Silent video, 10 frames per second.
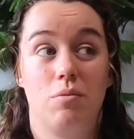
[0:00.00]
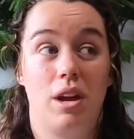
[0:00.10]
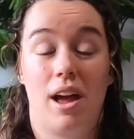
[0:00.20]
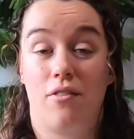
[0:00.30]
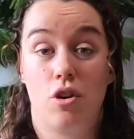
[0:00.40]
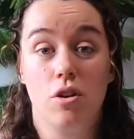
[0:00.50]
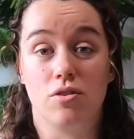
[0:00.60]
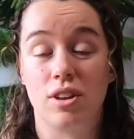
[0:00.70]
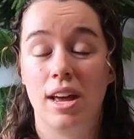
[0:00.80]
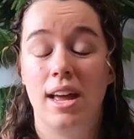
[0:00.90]
have
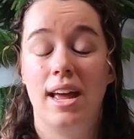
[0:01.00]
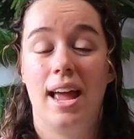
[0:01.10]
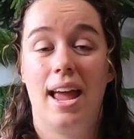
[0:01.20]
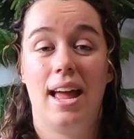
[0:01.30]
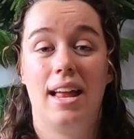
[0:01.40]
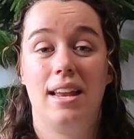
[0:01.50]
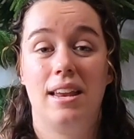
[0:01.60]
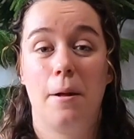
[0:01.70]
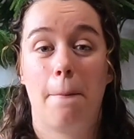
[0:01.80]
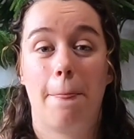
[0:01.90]
crows.
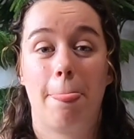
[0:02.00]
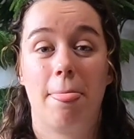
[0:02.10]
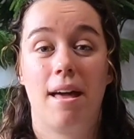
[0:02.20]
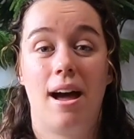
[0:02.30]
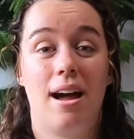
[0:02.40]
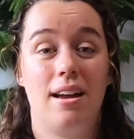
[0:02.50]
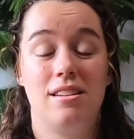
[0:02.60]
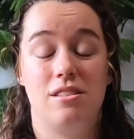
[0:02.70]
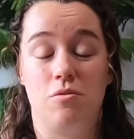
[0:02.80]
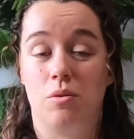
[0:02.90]
And I
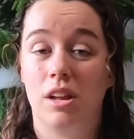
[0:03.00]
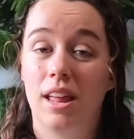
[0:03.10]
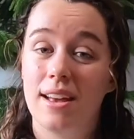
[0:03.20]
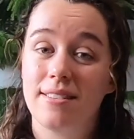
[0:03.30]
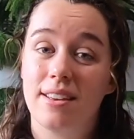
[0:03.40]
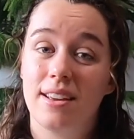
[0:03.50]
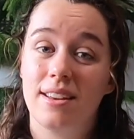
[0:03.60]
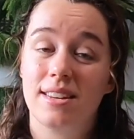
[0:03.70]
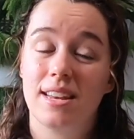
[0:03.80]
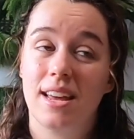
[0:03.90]
didn't realize it